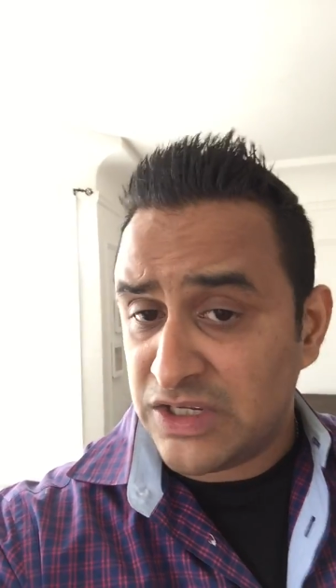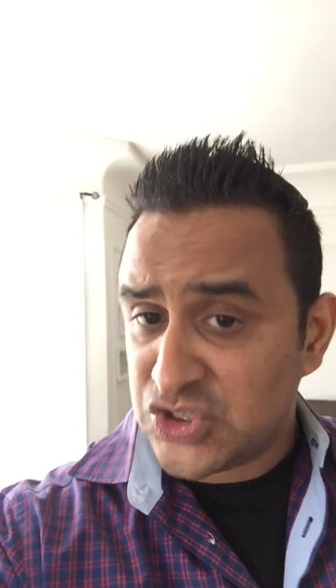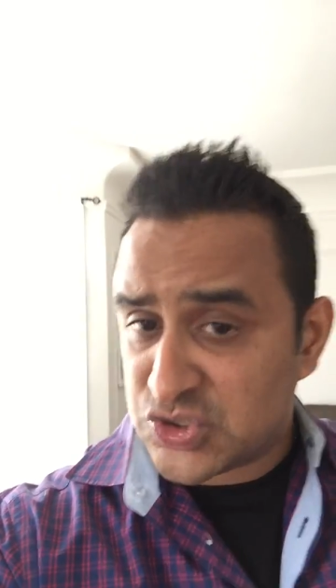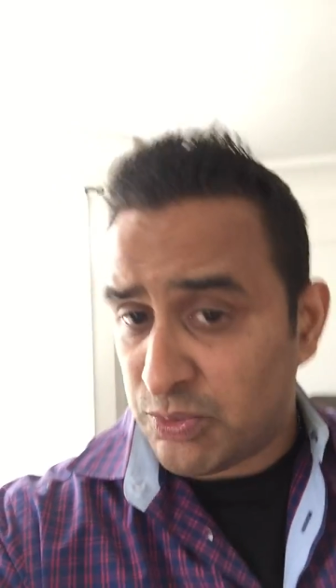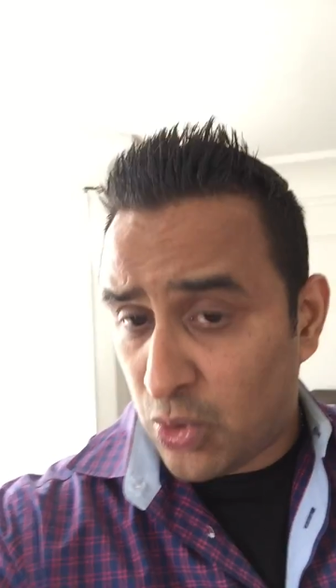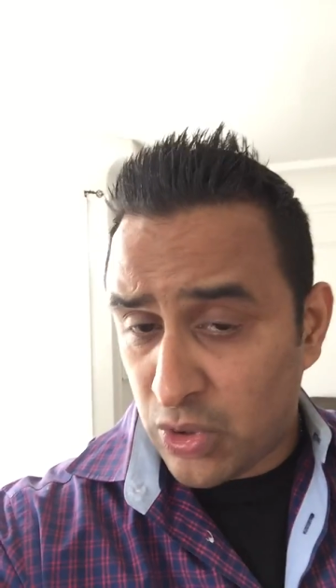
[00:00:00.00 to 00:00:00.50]

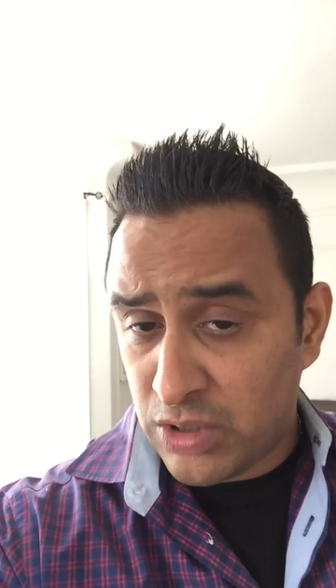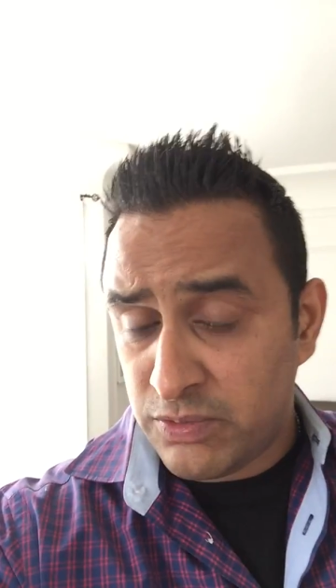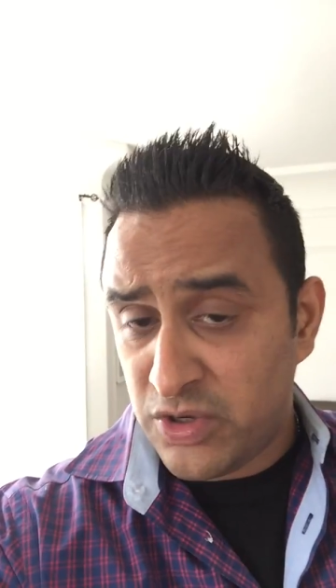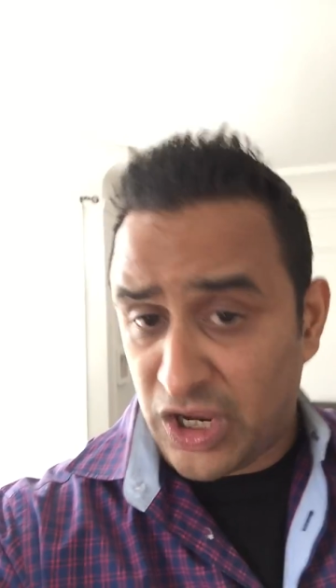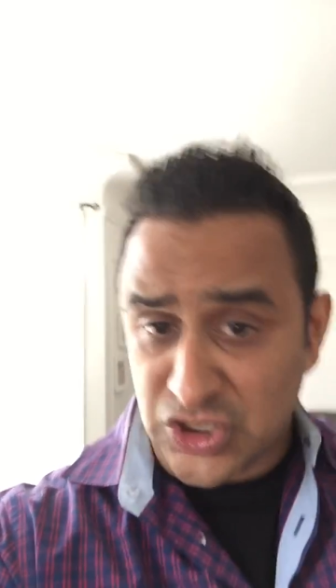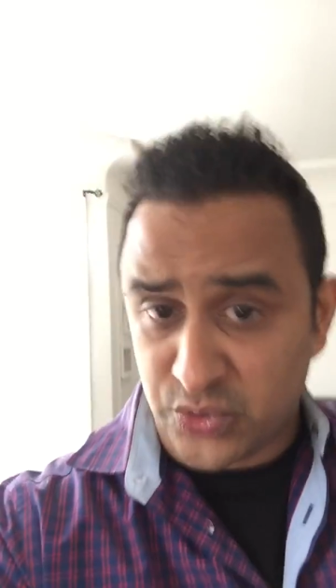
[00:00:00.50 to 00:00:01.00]
small
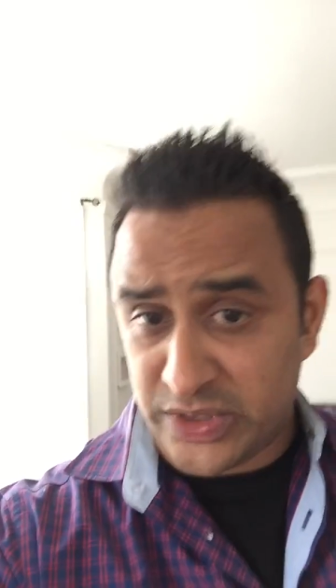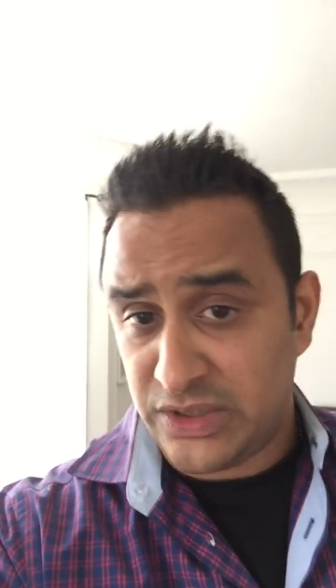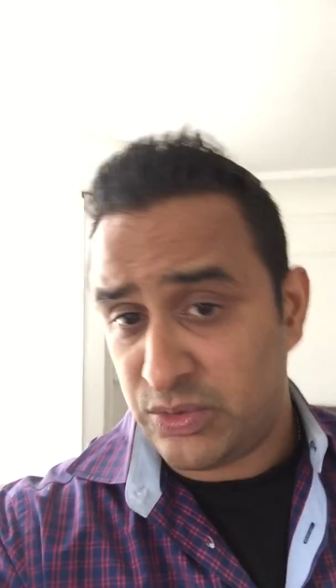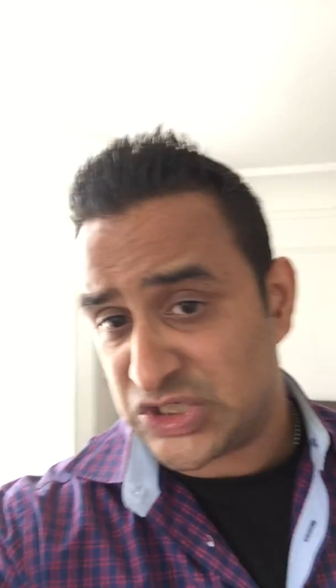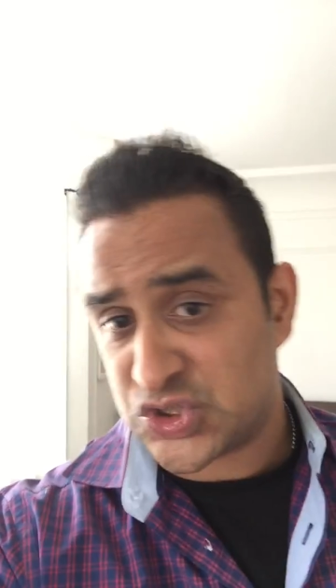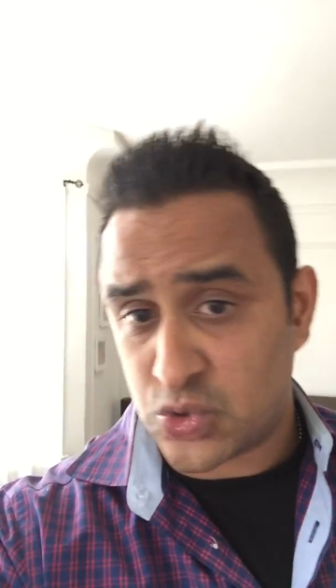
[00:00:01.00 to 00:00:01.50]
luxury
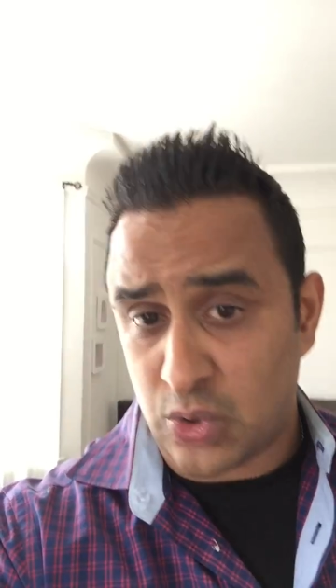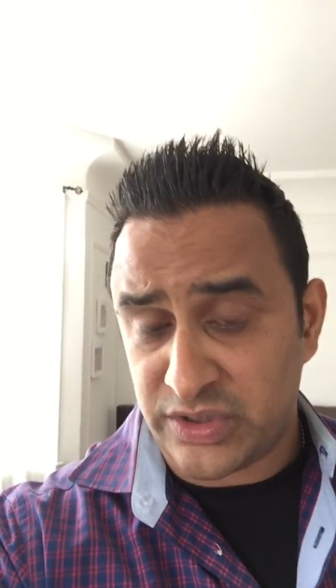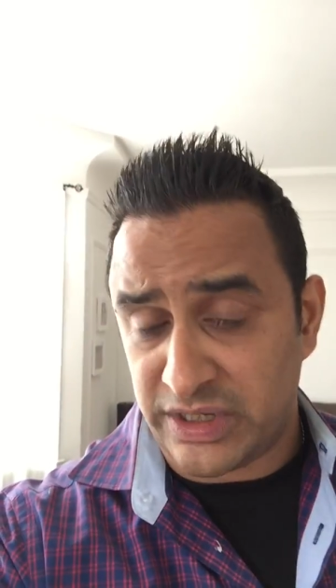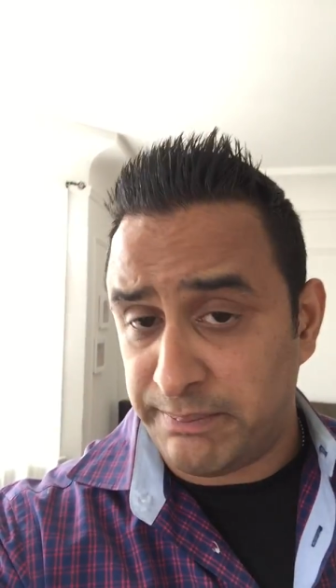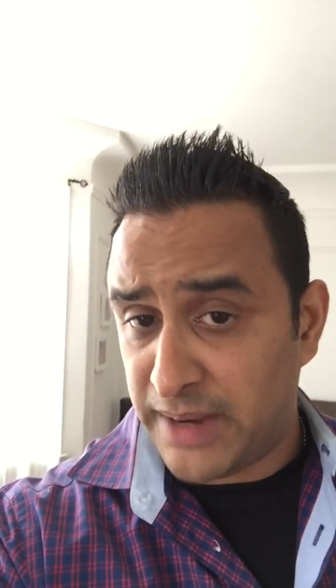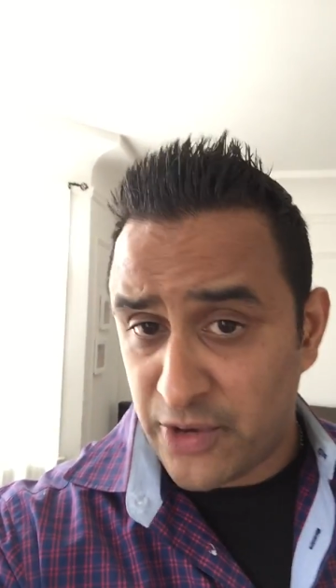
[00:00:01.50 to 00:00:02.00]

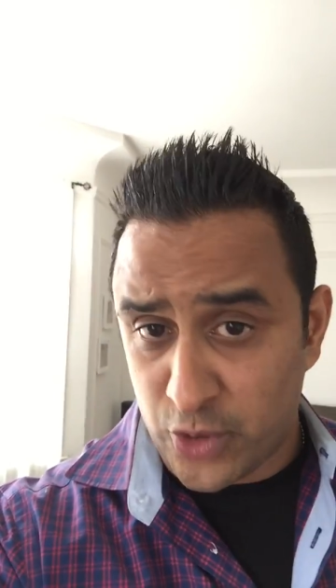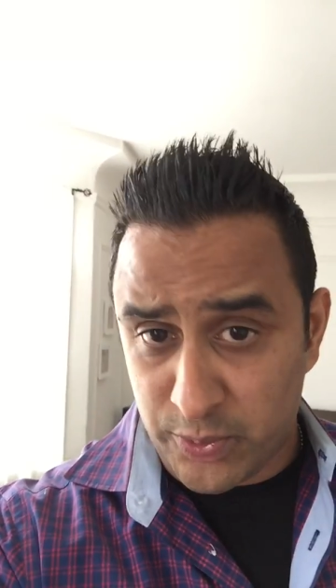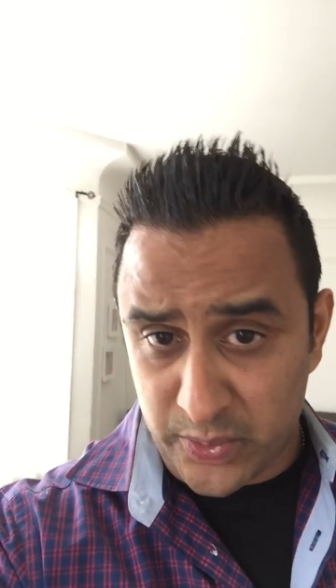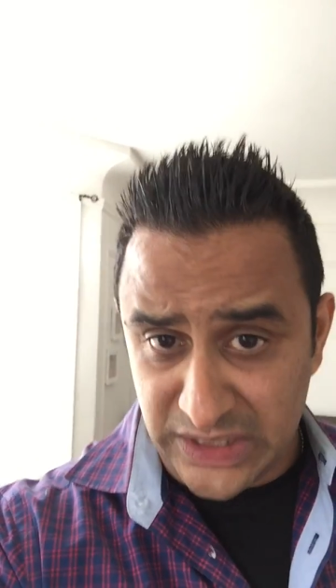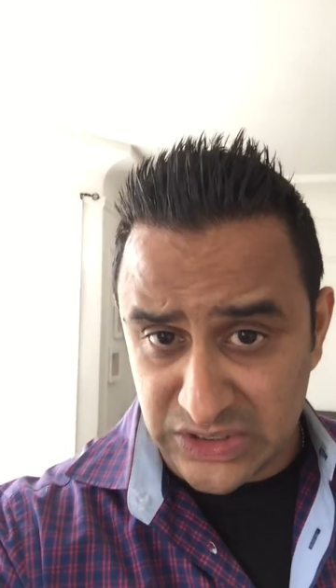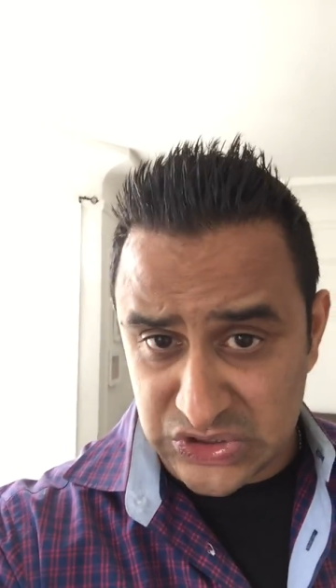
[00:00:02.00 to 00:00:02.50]
restaurant and bar
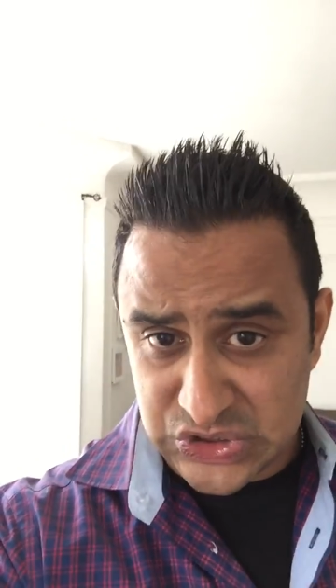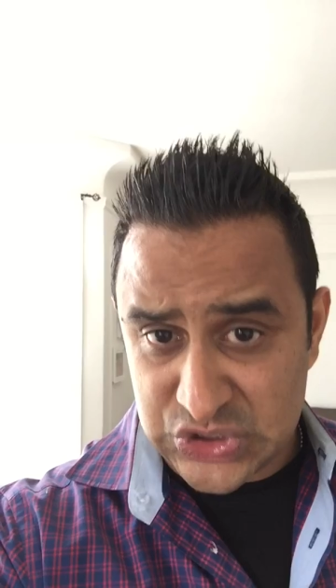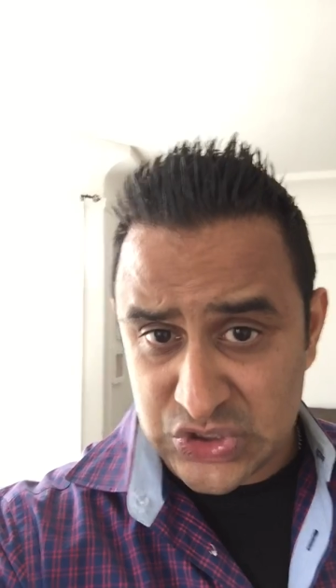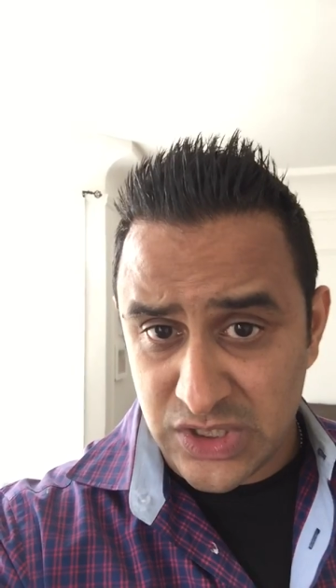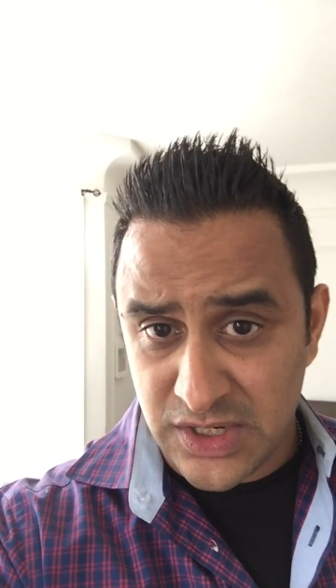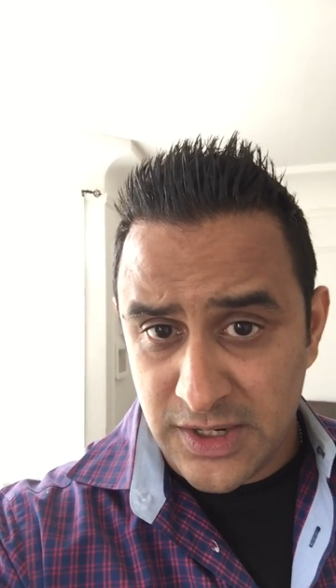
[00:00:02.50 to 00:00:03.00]
operators.